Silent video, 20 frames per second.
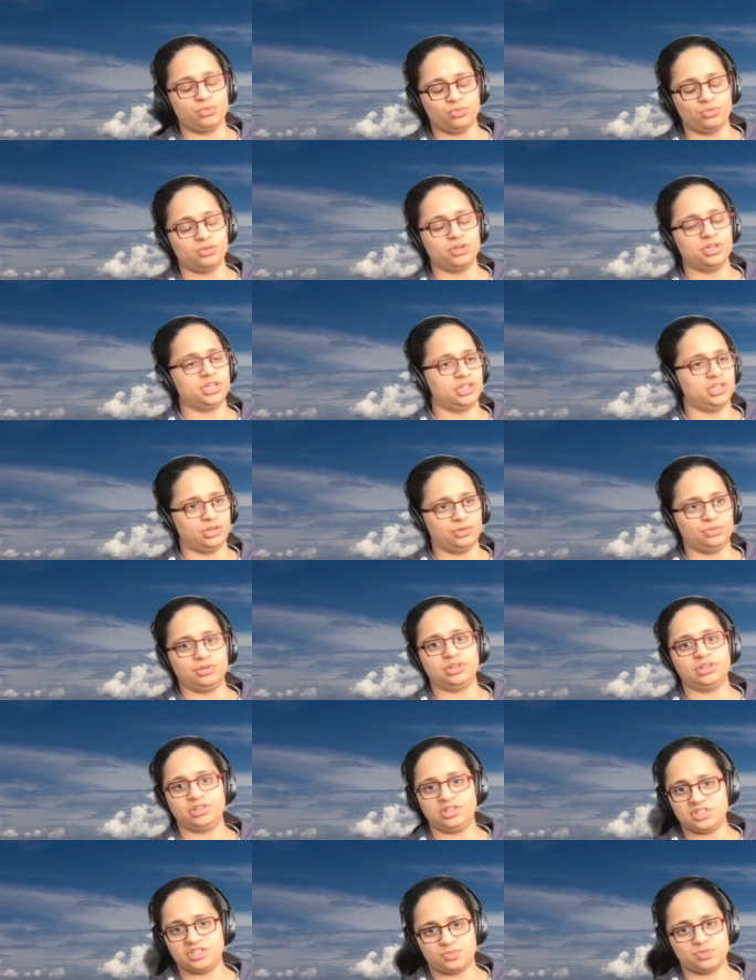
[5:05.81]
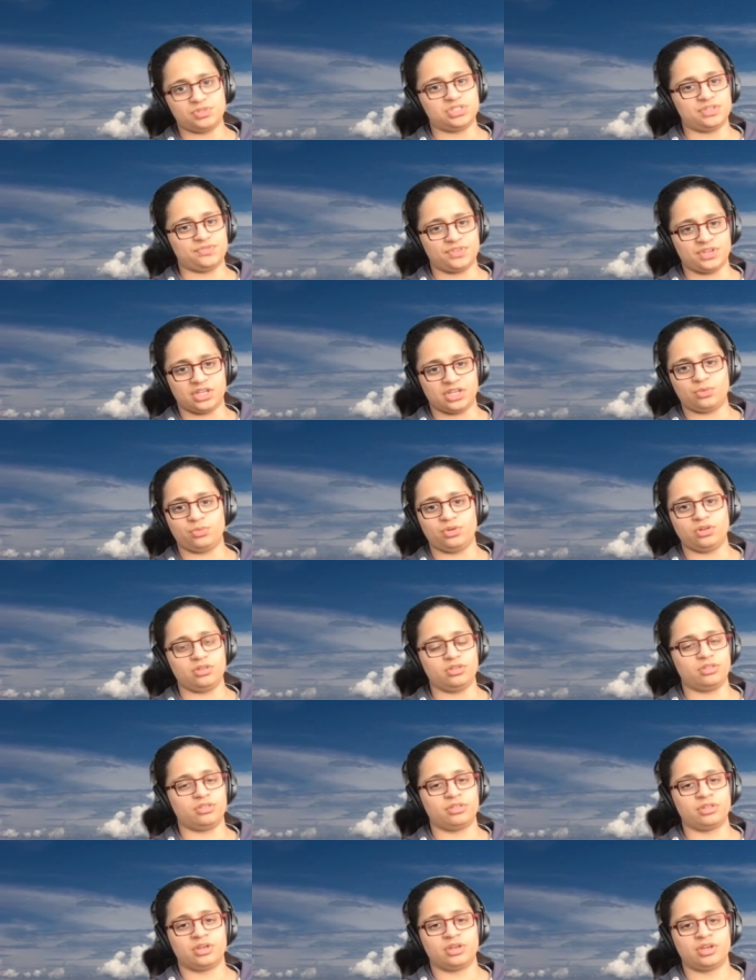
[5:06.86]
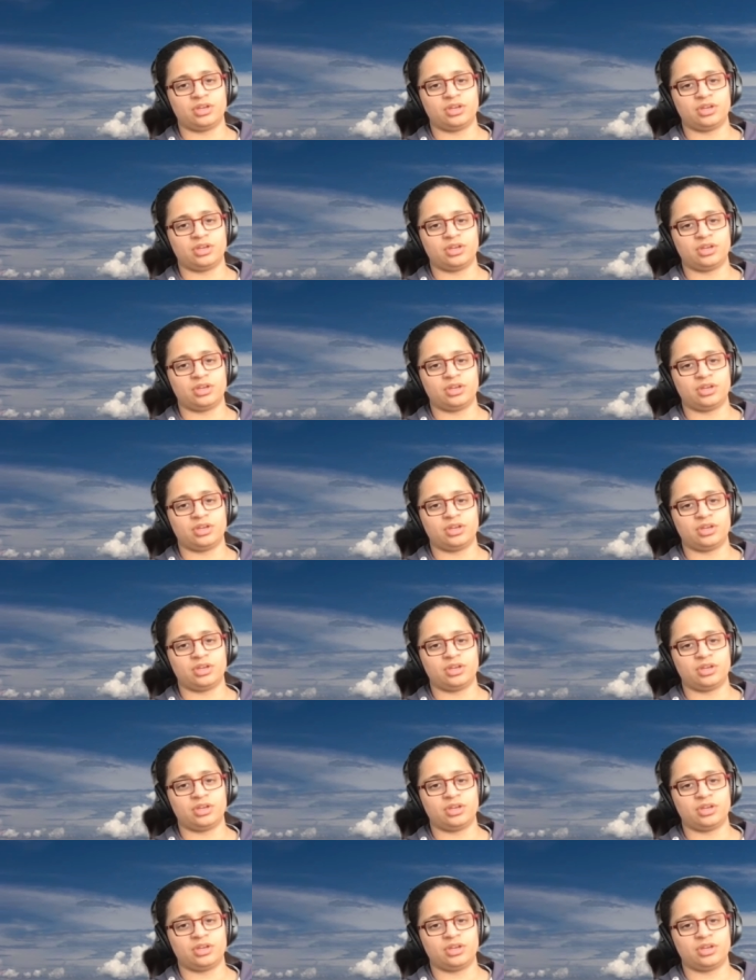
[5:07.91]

really really specific with